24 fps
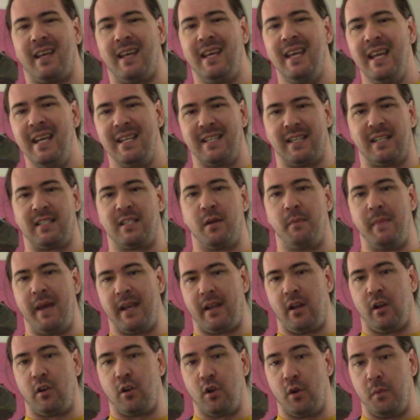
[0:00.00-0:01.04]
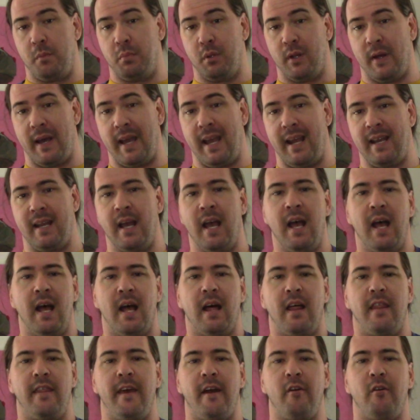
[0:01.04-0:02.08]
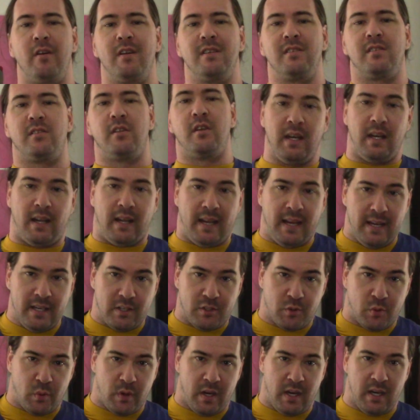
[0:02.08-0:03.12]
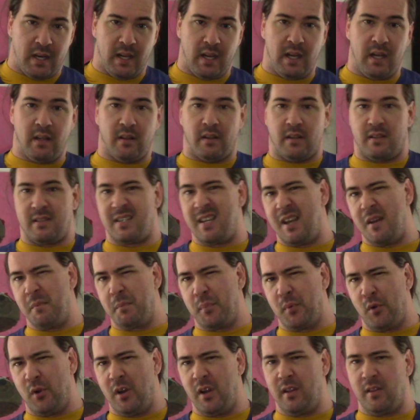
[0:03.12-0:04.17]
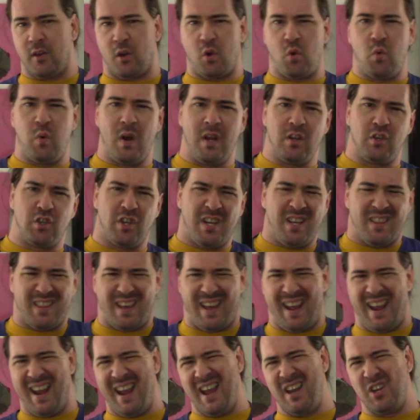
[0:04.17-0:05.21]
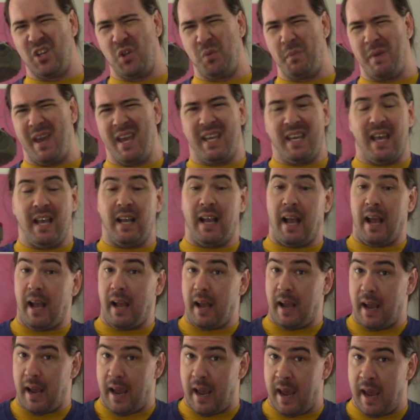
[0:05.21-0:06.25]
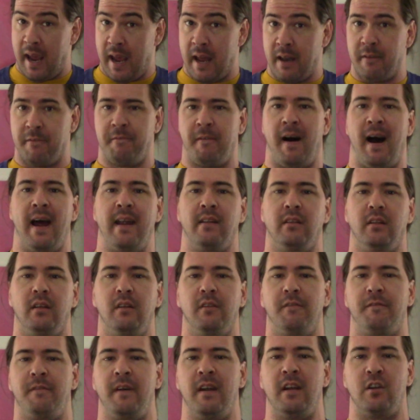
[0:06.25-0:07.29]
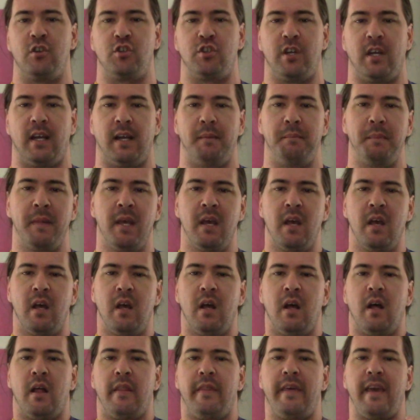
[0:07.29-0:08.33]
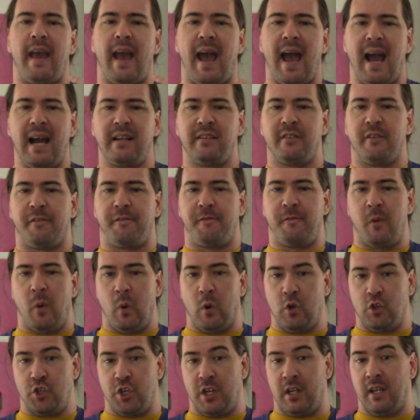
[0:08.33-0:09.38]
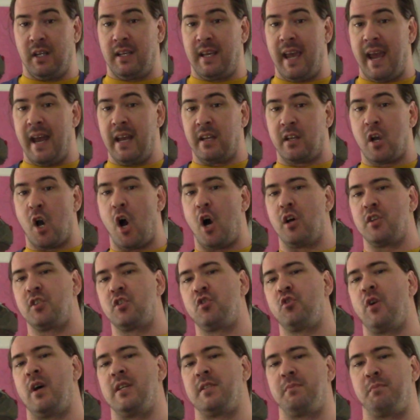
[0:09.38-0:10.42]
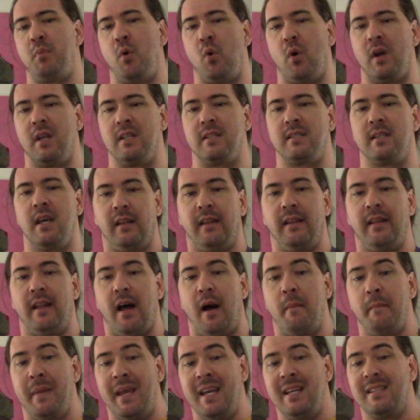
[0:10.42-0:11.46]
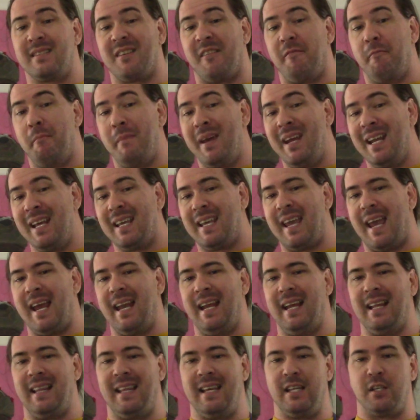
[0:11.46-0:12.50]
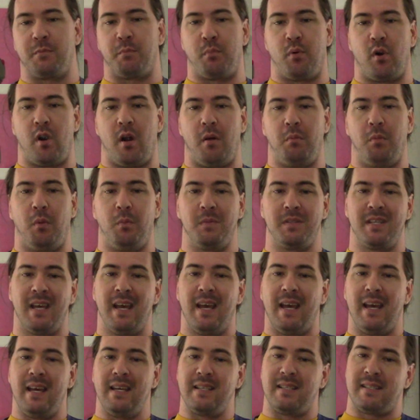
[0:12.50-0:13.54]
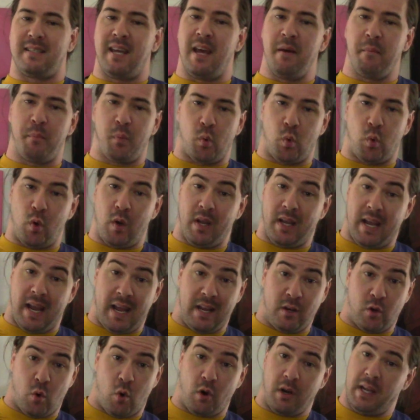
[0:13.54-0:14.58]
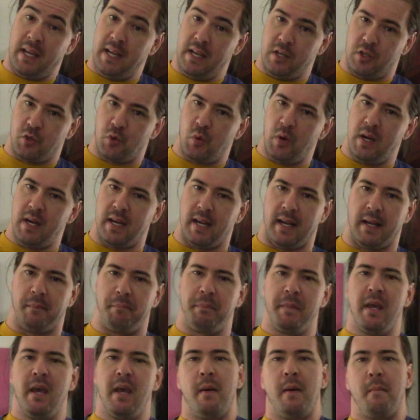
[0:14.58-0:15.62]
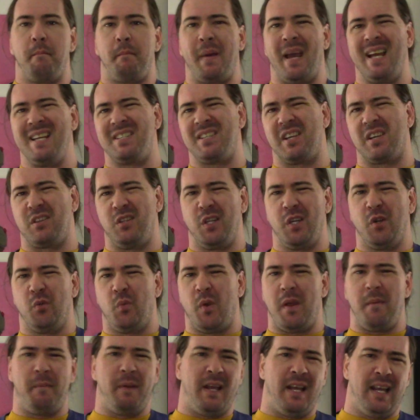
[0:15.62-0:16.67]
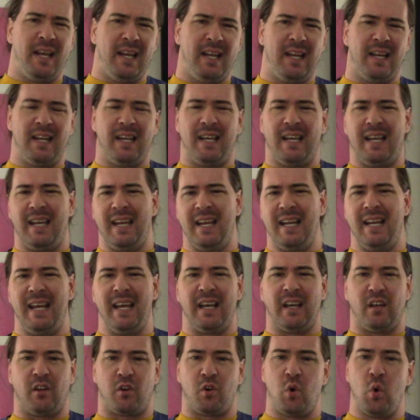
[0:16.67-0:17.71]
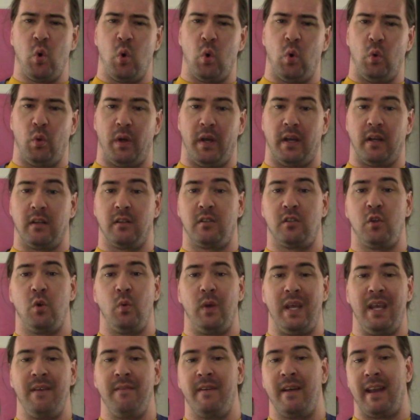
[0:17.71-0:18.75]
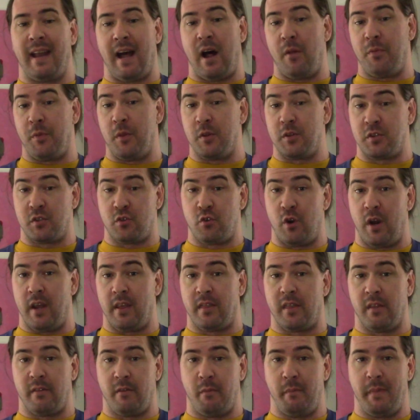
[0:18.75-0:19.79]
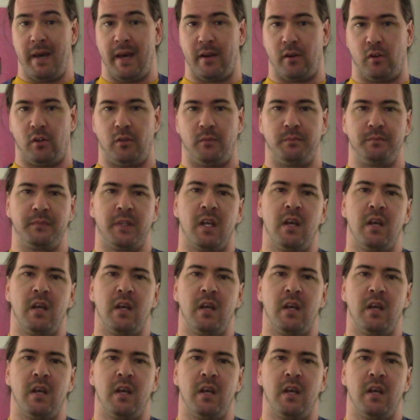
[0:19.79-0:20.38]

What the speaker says: heat to make a good blade. There is the heat treating, the tempering, the quenching, the handle making, and finally the finishing. The act of forging can cause stress points. A means of mitigating these problems is tempering and or heat treating. Basically repeated heating and cooling to even out the strength of the metal.